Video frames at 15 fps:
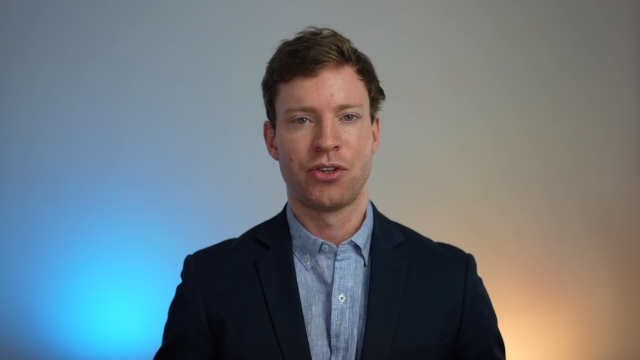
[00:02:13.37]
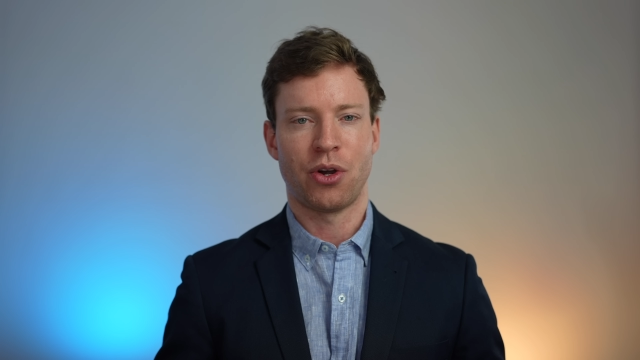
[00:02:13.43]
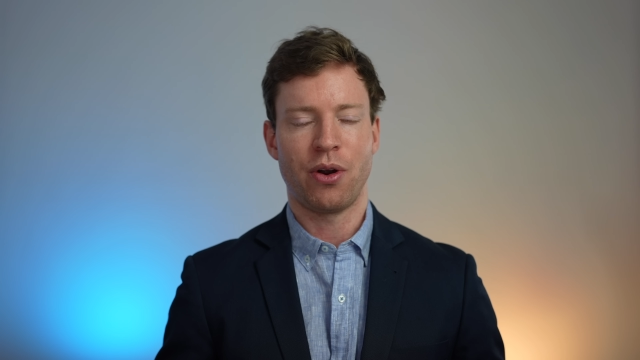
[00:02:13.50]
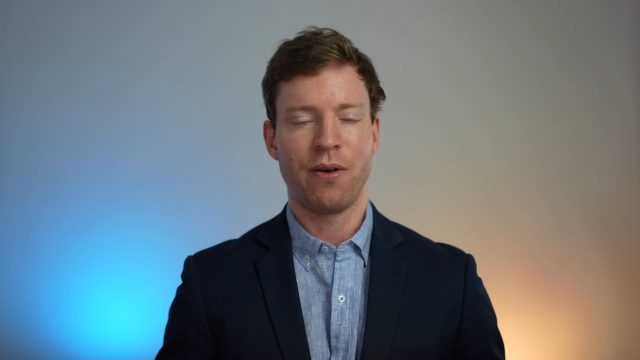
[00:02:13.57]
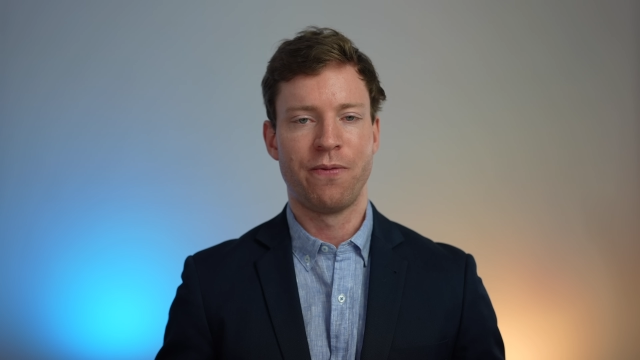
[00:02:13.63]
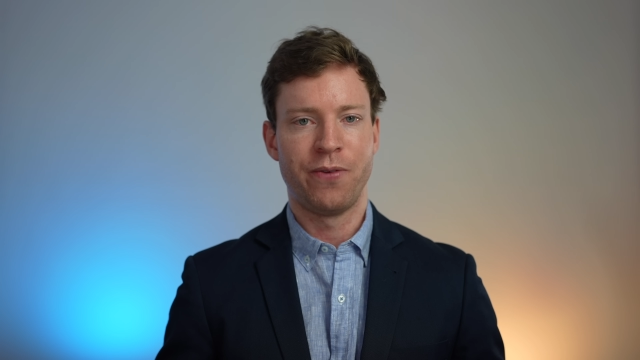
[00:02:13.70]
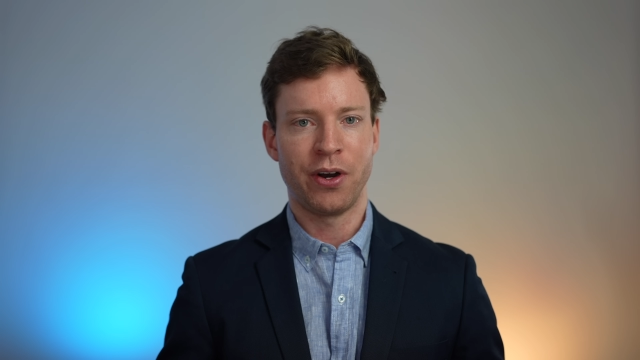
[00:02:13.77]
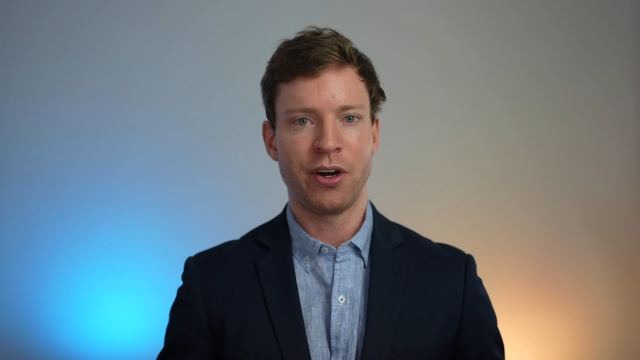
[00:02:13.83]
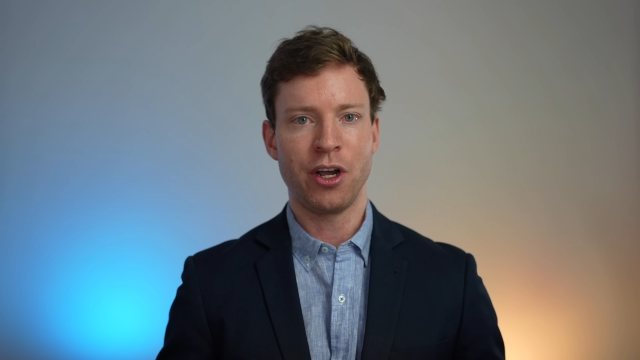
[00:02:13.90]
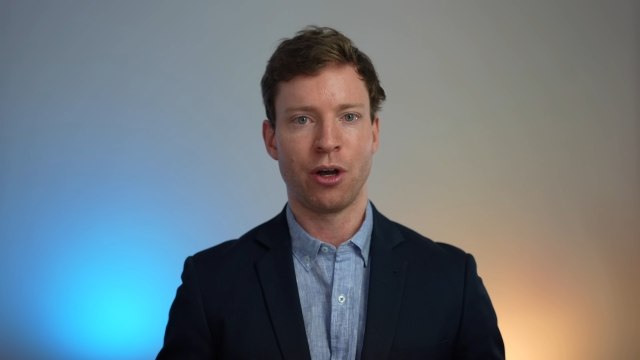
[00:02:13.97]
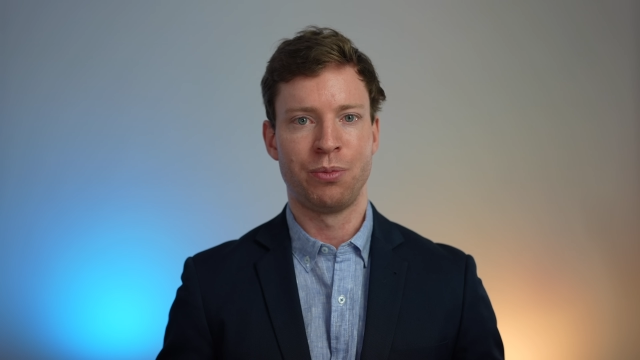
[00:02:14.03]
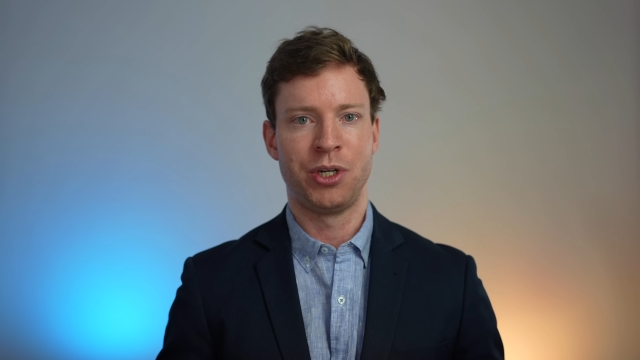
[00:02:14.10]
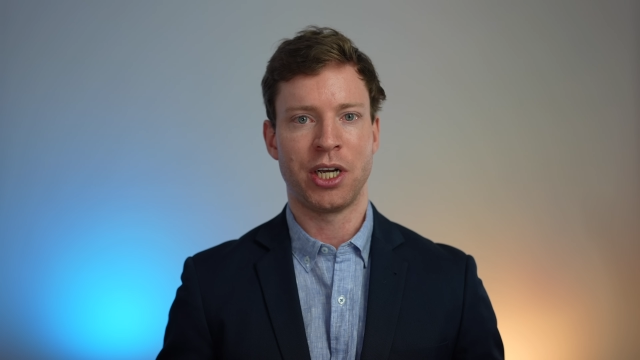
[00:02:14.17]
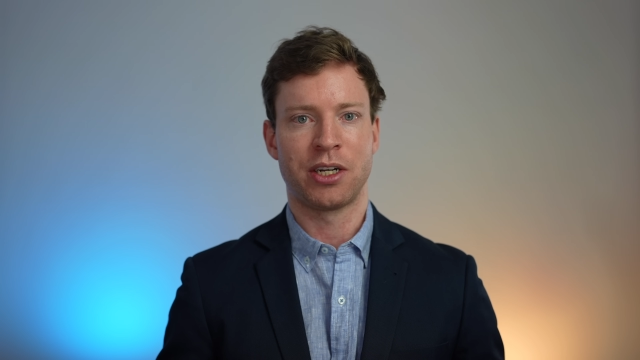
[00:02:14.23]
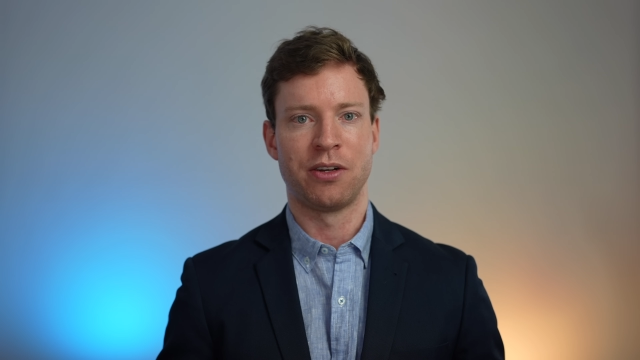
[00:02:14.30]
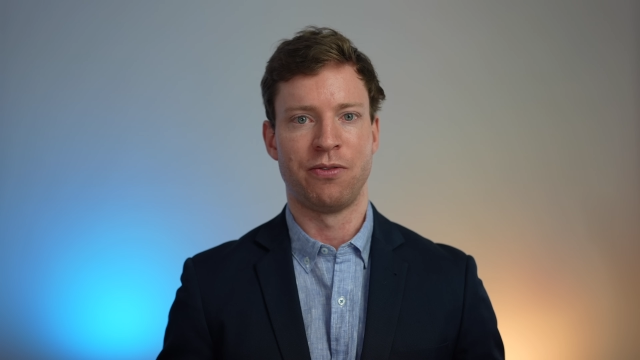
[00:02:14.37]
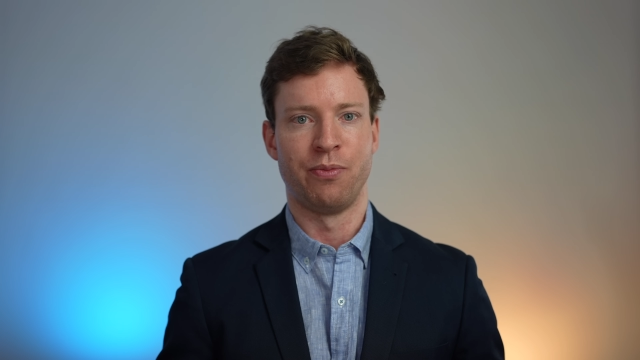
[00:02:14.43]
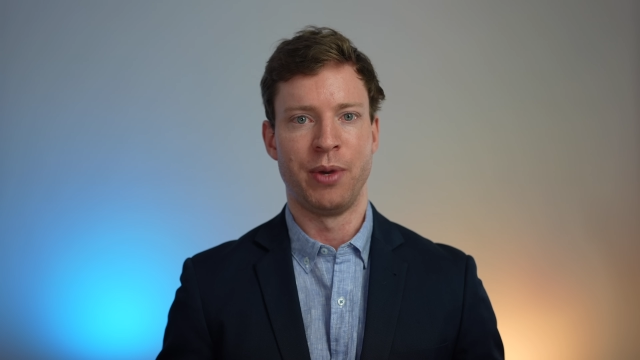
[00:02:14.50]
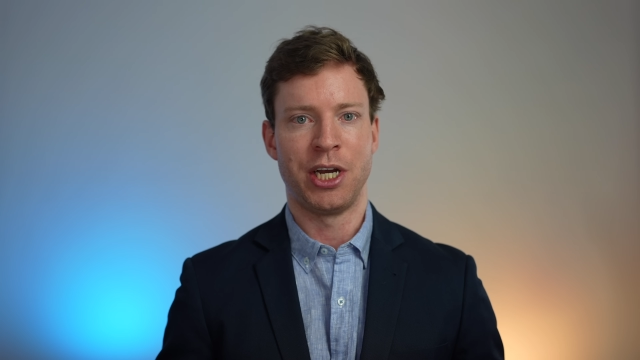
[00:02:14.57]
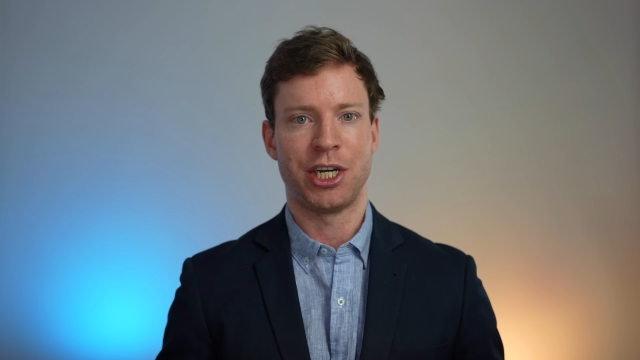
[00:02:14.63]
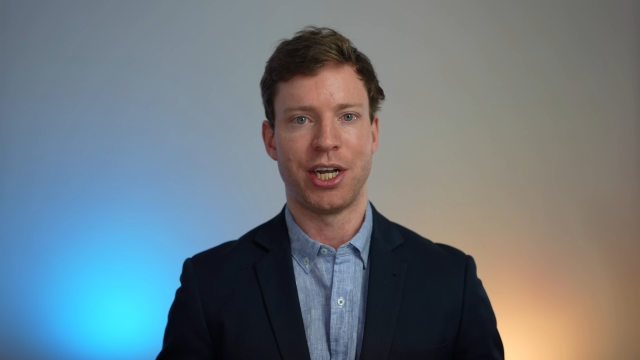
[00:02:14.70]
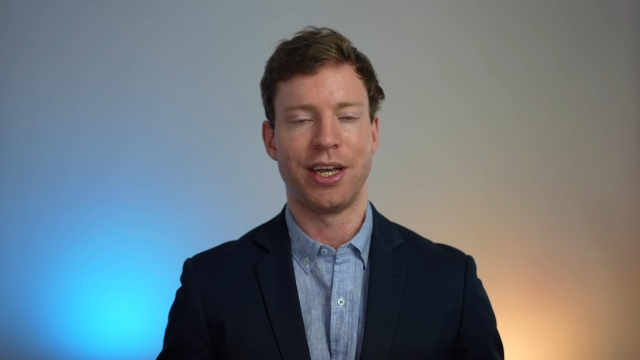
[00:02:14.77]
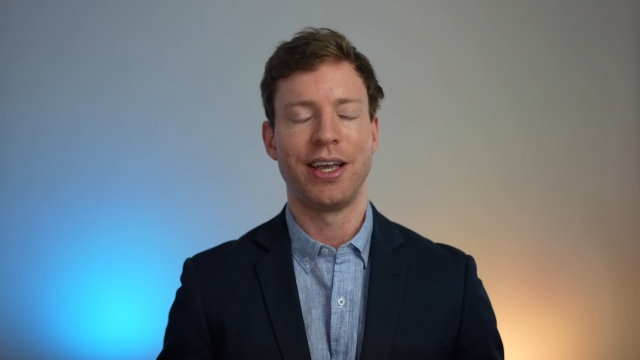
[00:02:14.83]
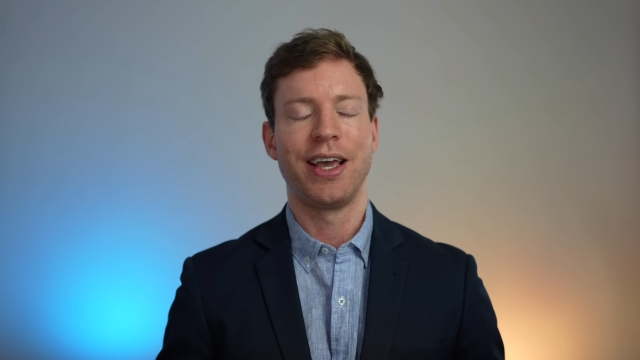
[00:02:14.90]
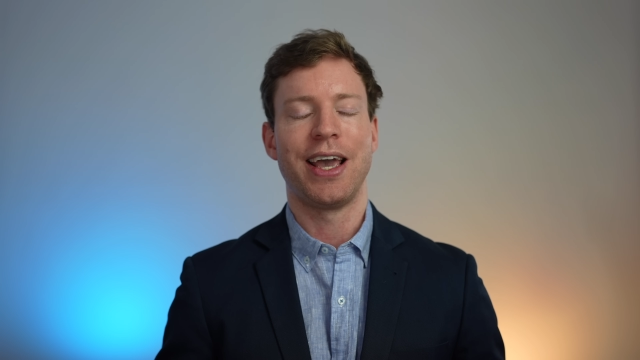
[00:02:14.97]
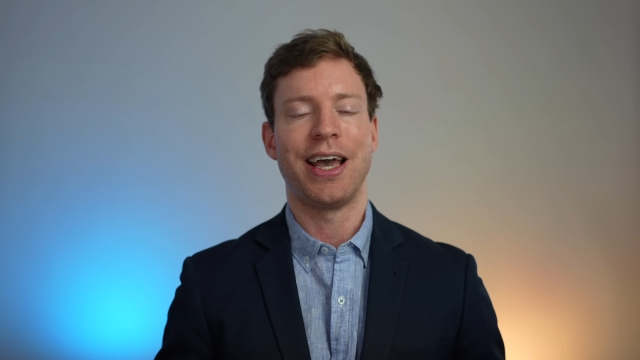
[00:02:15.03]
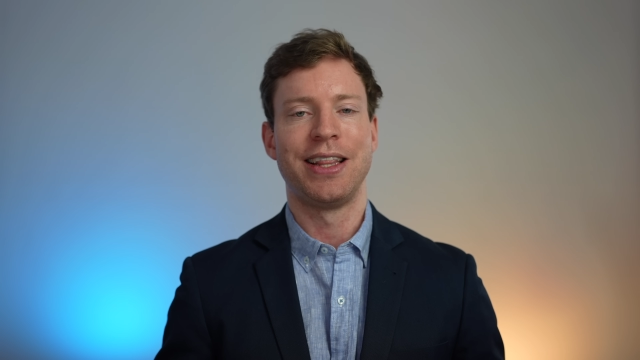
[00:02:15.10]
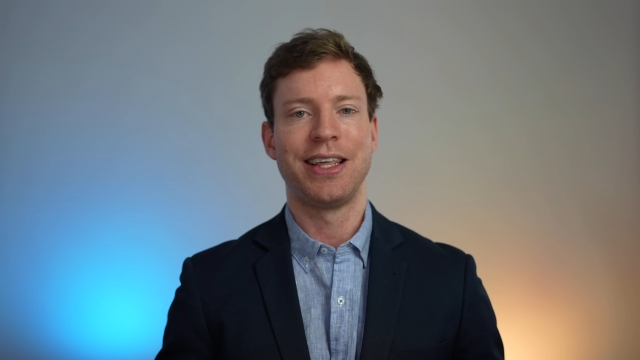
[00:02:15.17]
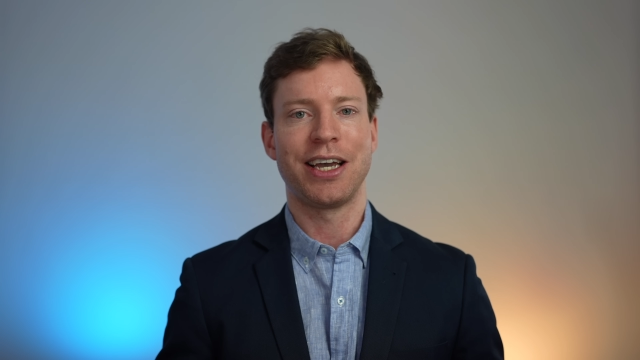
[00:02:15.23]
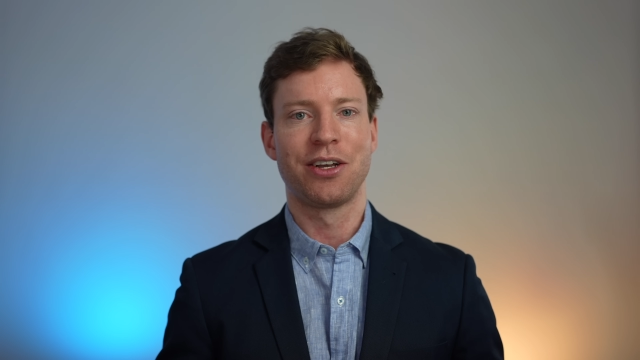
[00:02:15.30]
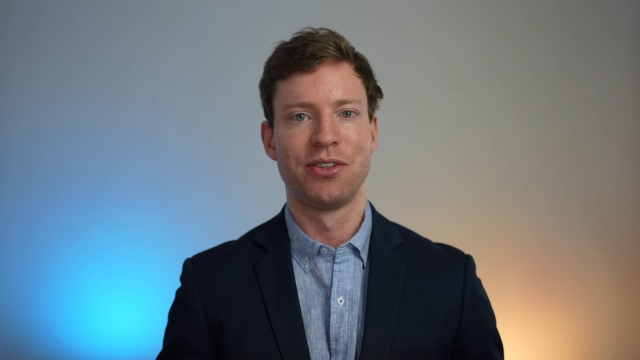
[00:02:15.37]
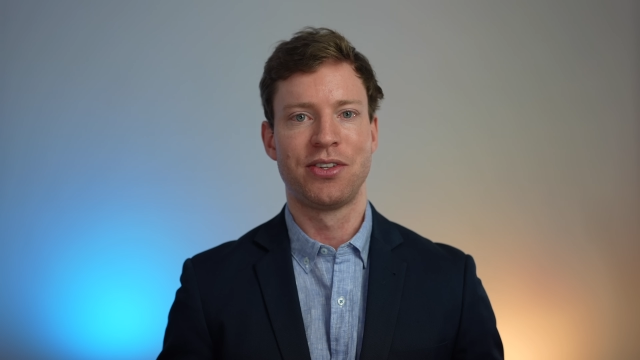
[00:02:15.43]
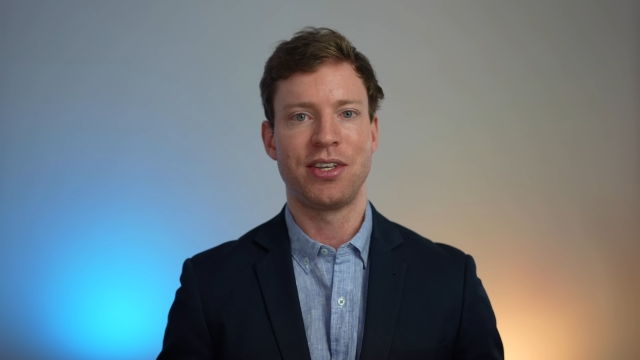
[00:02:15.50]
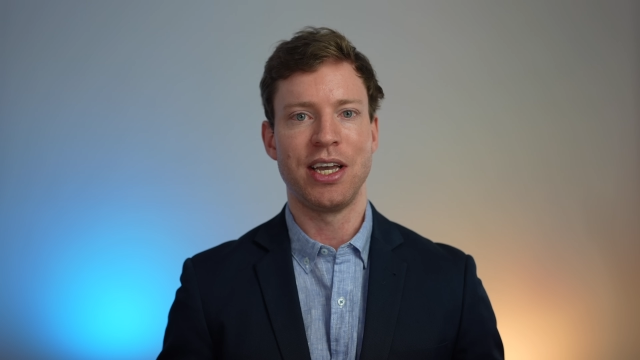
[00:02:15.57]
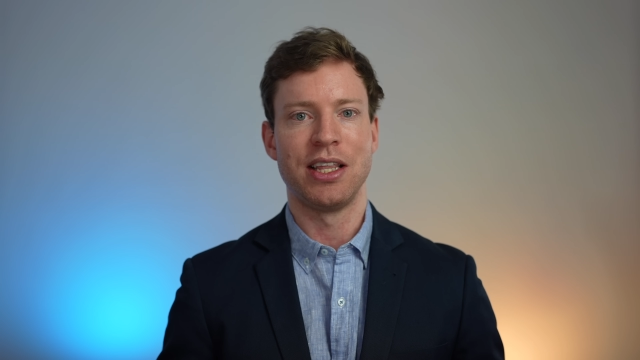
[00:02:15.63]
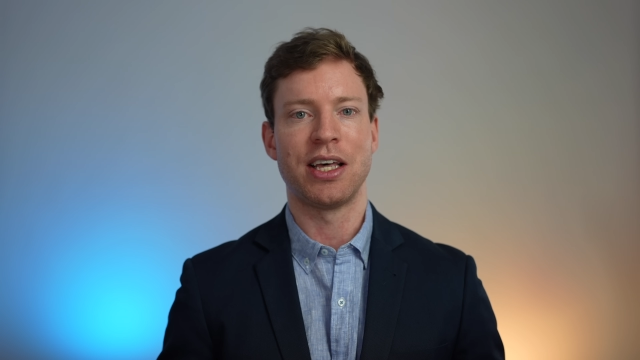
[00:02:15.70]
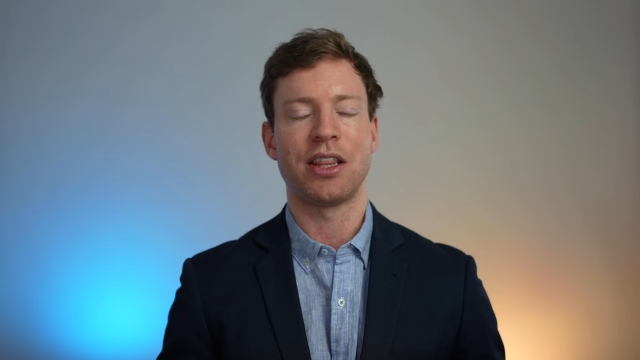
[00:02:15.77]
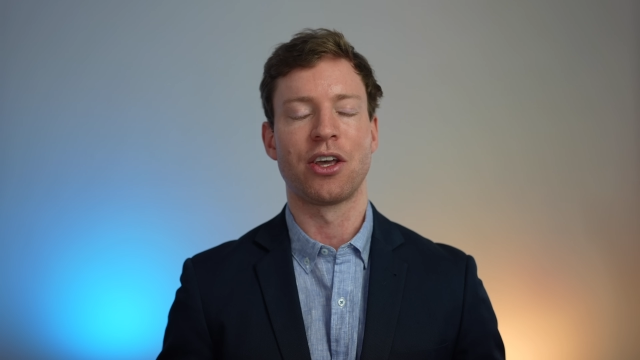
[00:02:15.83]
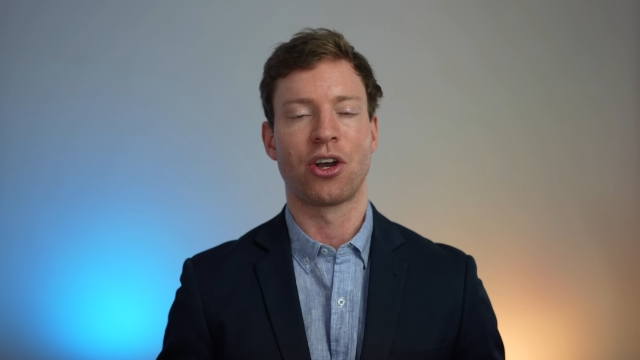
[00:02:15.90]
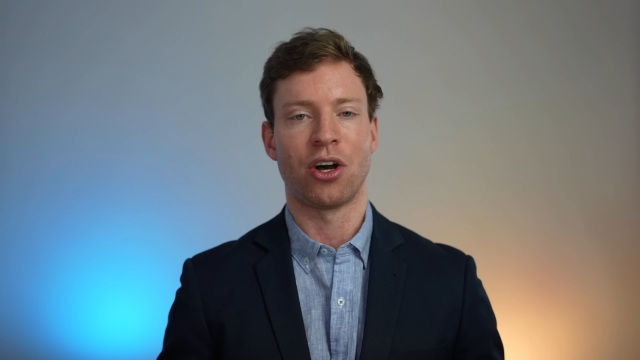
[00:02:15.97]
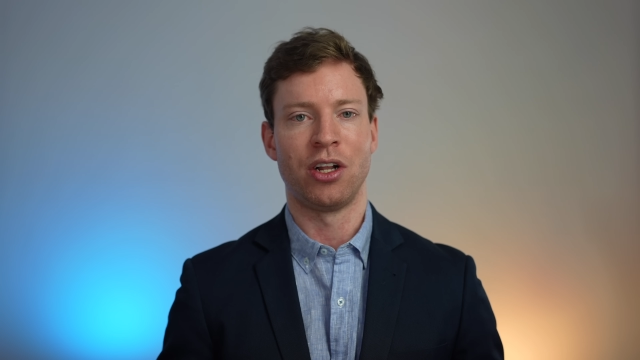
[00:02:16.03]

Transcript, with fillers: so a very objective measure, and they could see that the